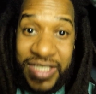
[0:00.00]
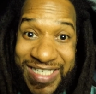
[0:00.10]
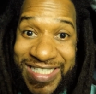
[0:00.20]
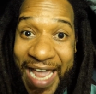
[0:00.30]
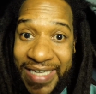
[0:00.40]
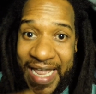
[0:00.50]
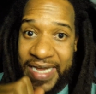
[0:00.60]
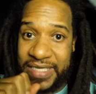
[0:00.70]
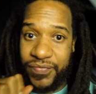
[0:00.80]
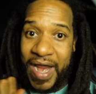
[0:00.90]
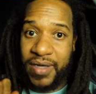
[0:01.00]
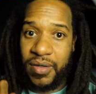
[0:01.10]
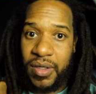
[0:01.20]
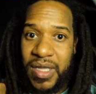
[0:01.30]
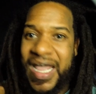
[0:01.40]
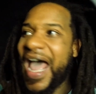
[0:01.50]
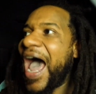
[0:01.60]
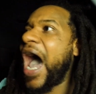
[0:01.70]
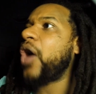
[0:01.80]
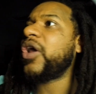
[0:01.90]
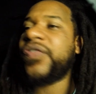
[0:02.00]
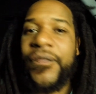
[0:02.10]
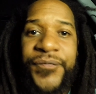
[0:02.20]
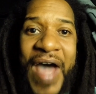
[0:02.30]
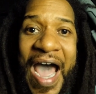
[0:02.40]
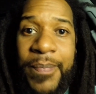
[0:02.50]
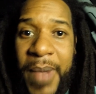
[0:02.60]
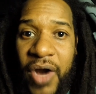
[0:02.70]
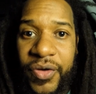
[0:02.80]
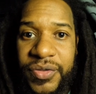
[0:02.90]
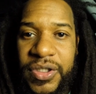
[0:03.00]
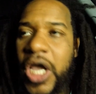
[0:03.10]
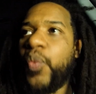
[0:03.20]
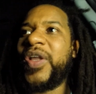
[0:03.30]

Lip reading: The state, that is, right? Out of the 5 boroughs,